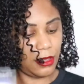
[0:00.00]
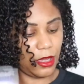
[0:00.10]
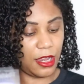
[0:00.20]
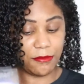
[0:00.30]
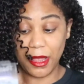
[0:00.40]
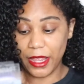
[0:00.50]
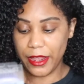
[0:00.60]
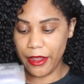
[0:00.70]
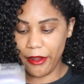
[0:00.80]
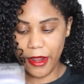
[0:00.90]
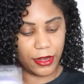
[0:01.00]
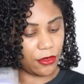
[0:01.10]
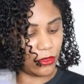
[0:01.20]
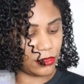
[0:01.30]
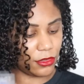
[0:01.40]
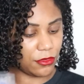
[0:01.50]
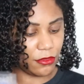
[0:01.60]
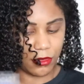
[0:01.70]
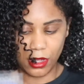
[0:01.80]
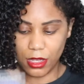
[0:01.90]
on my hair and
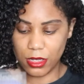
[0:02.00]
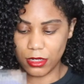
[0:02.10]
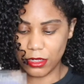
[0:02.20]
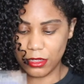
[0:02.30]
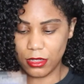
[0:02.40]
also on